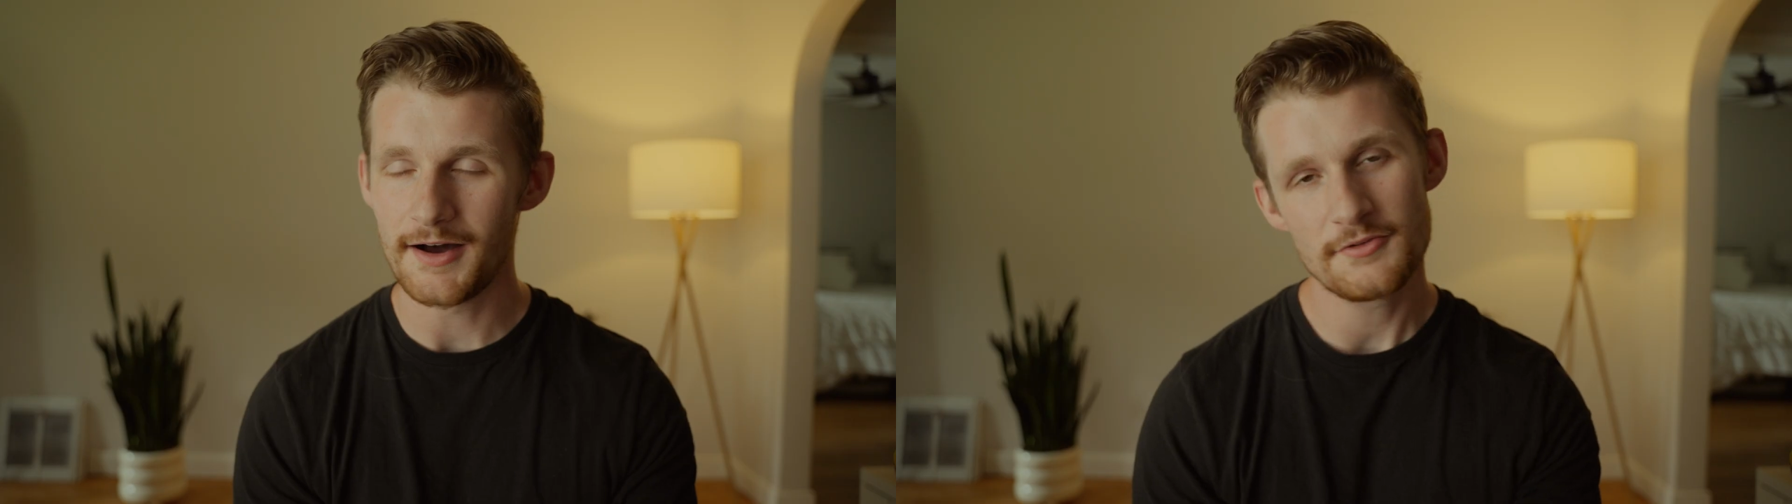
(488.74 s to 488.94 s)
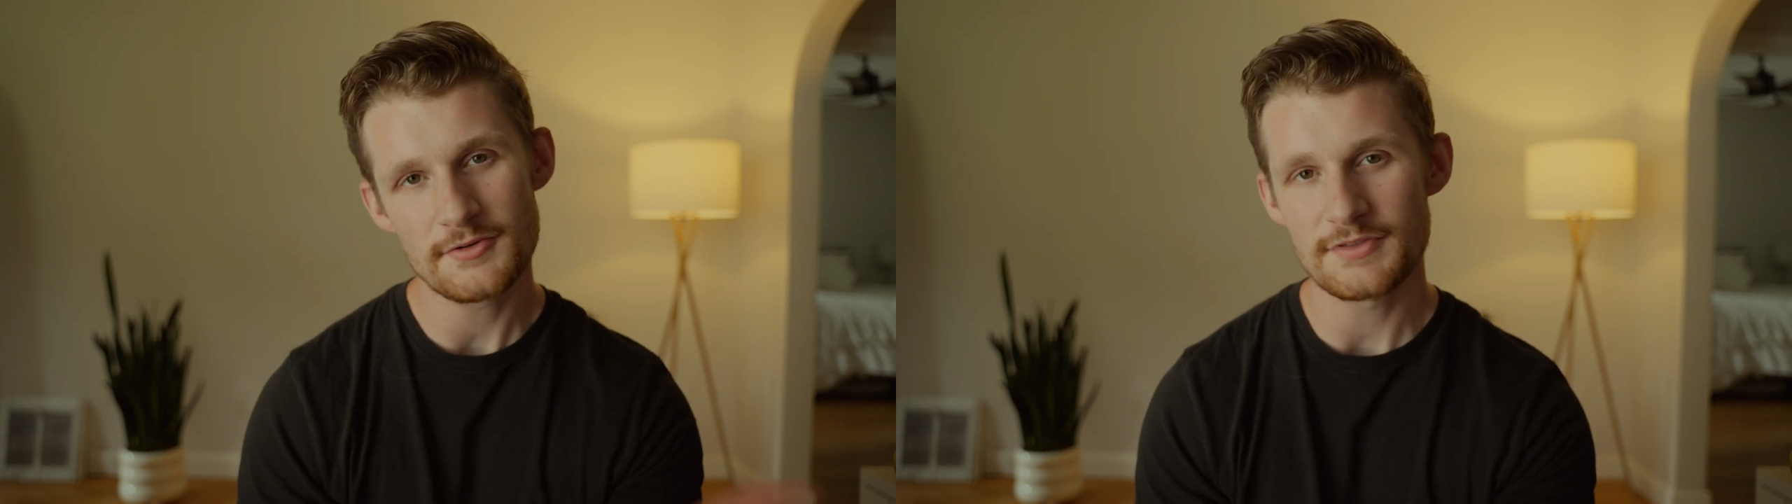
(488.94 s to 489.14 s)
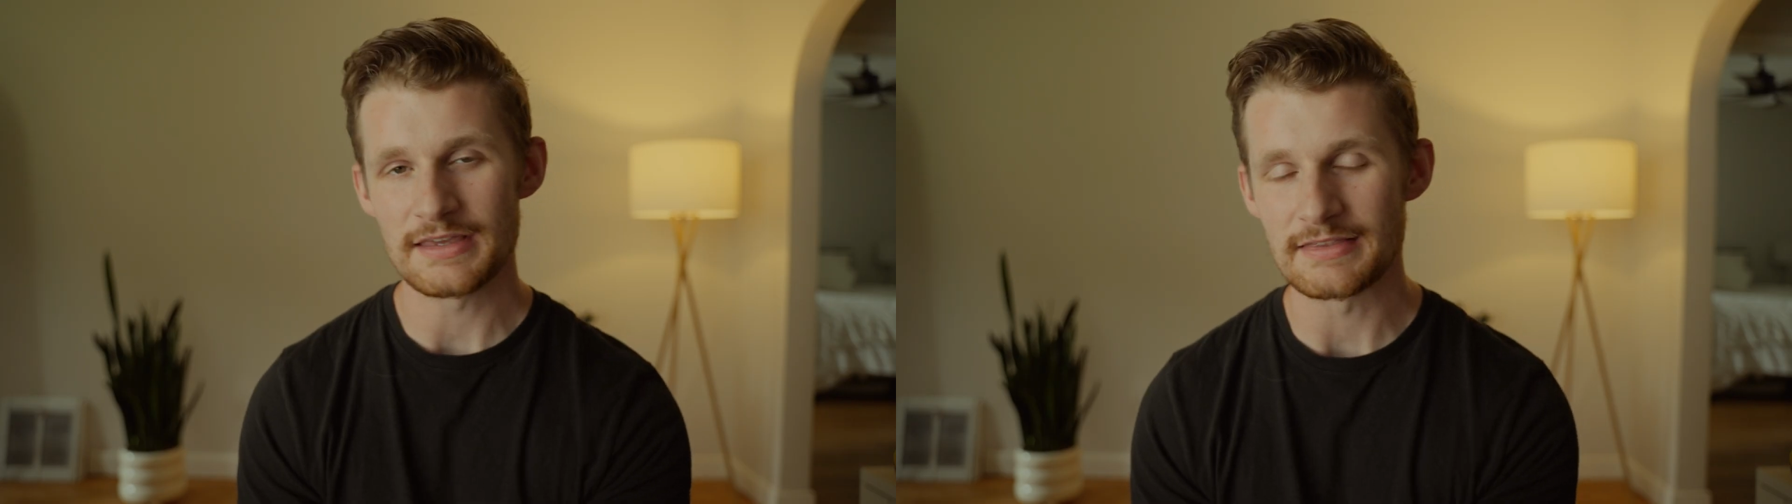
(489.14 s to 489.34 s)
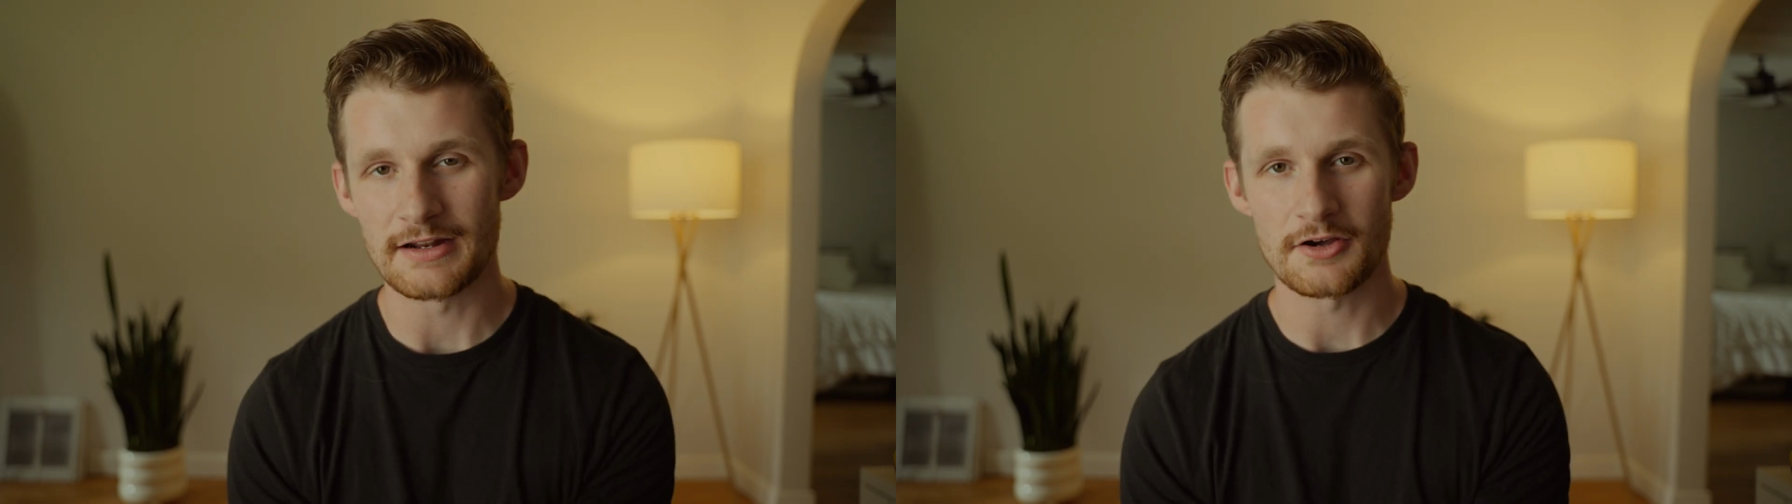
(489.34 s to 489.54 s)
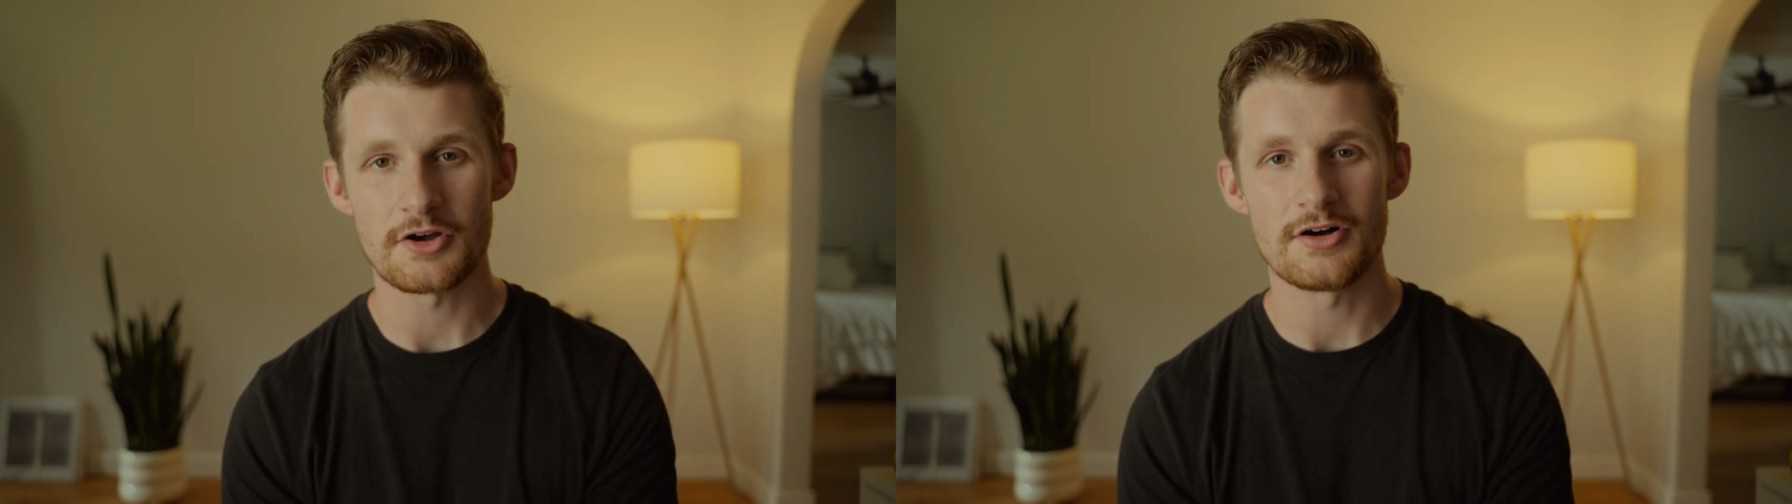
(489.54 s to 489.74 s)
other thing
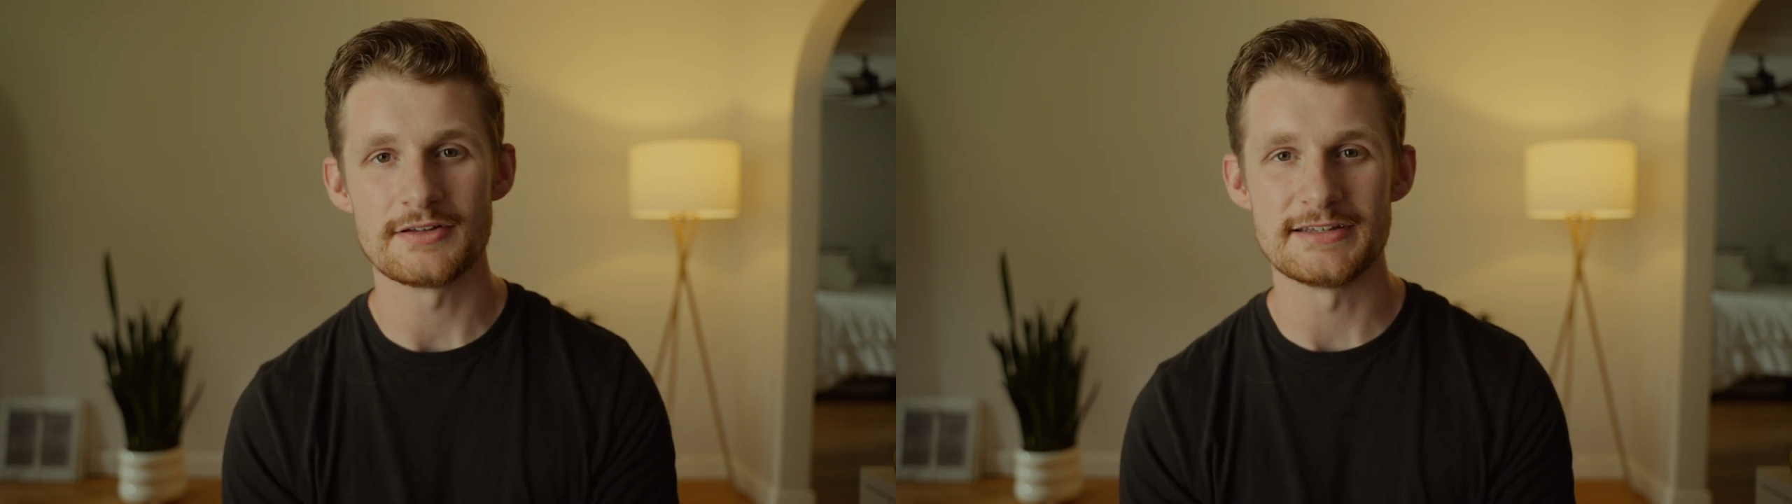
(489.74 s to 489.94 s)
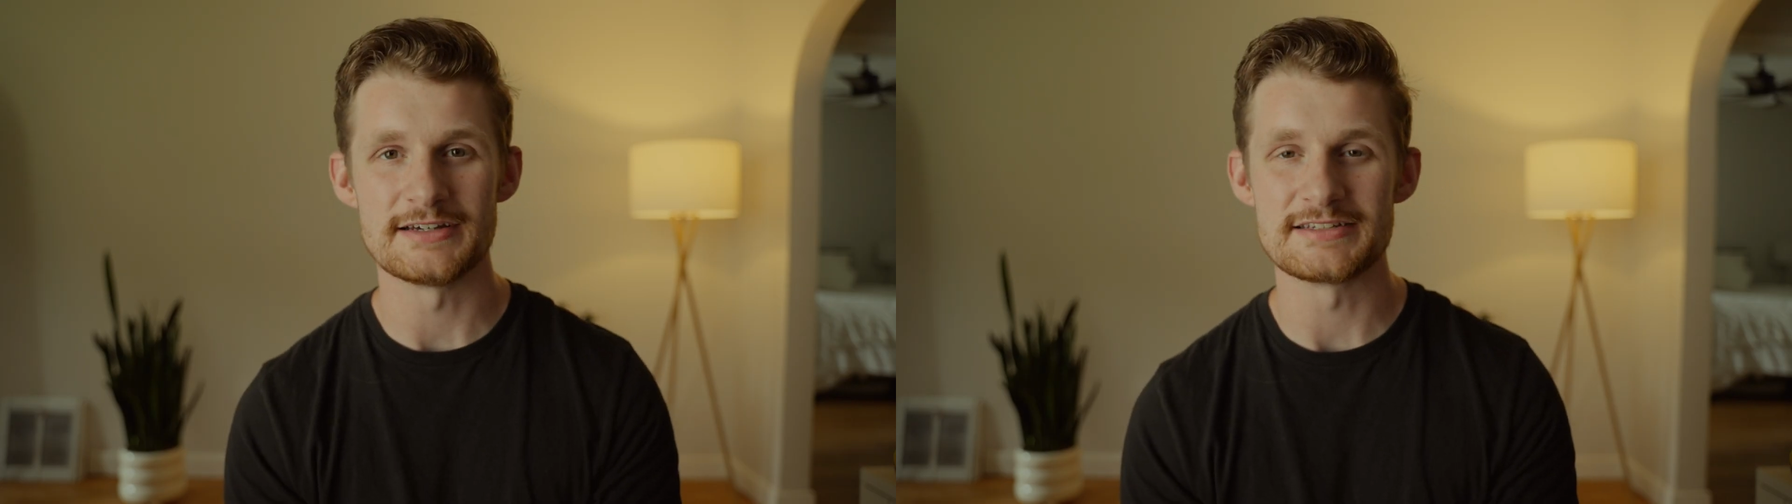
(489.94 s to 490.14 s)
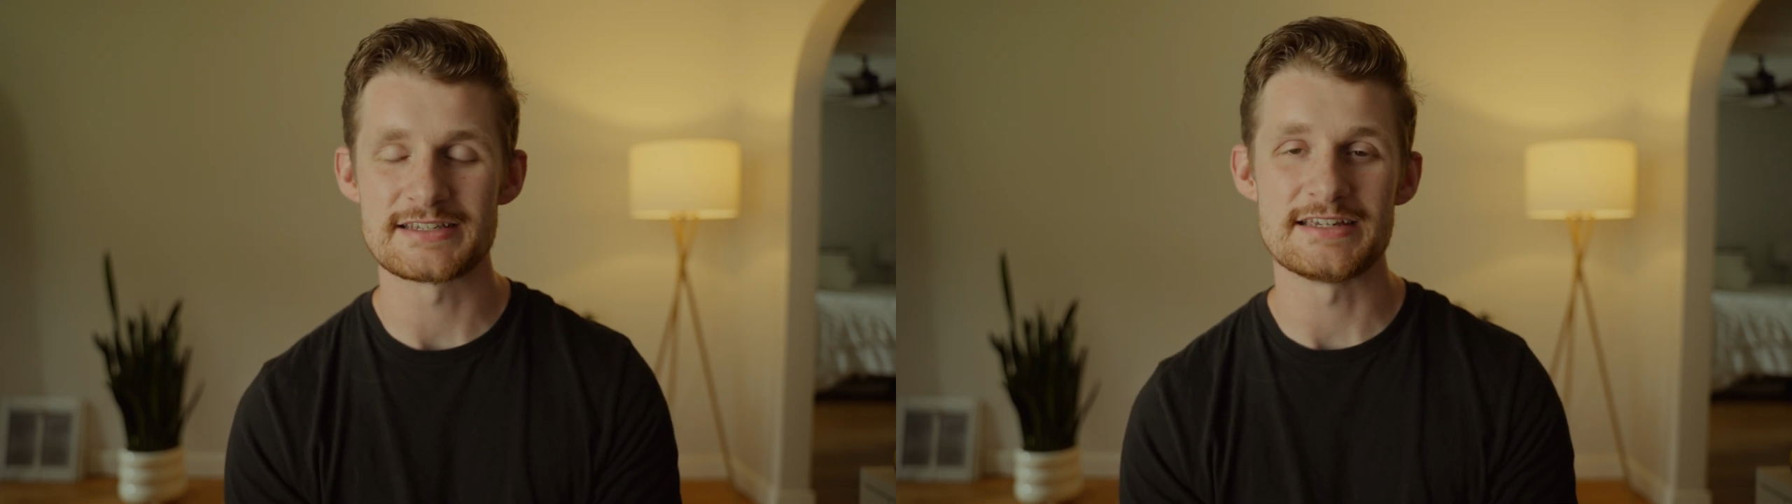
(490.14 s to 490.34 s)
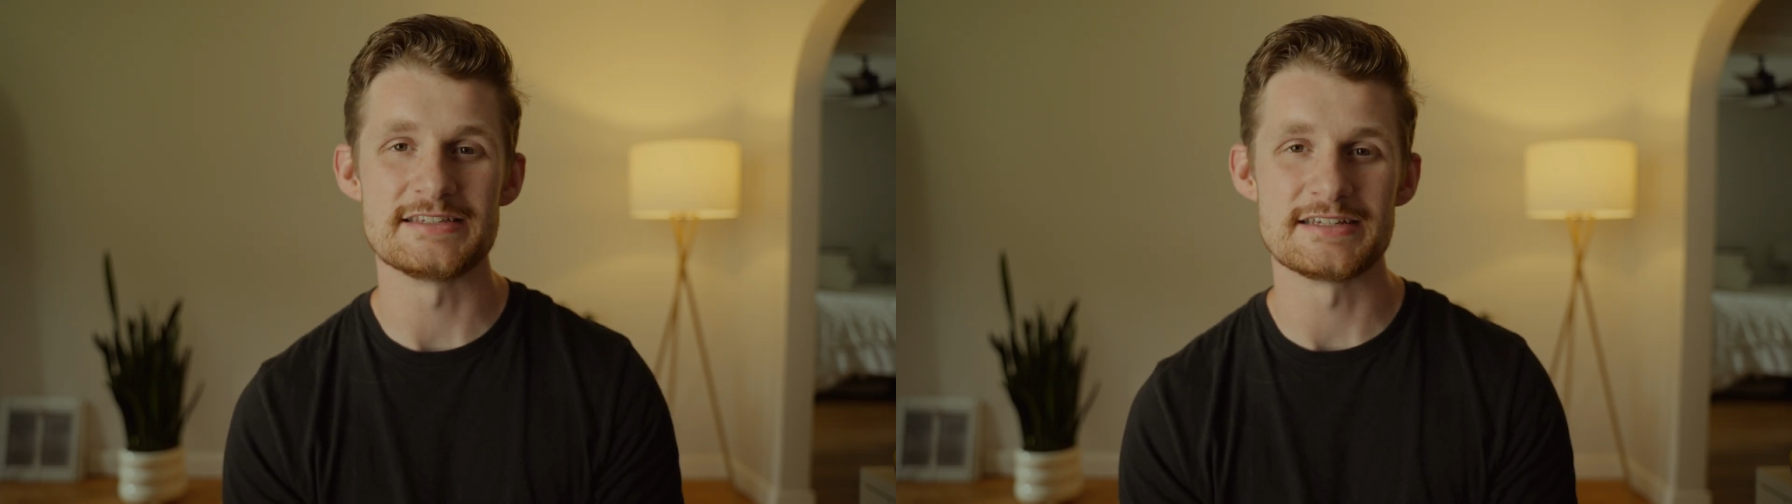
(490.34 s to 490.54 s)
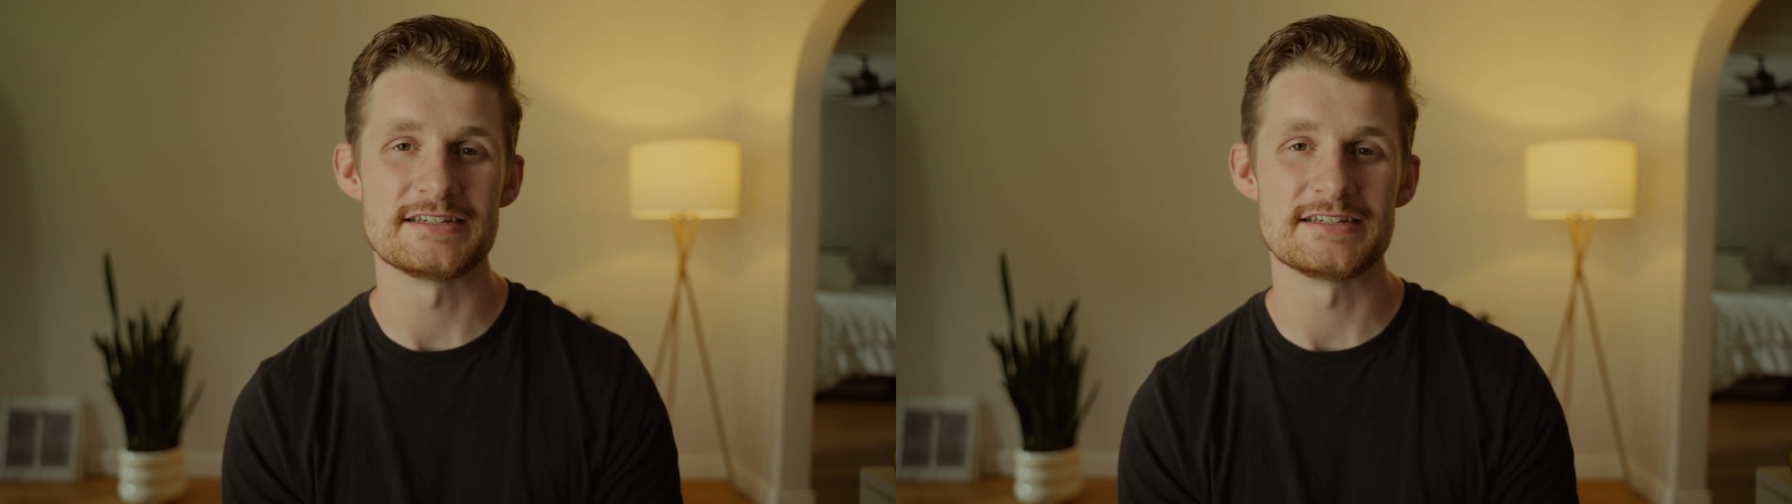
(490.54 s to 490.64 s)
that alcohol does is it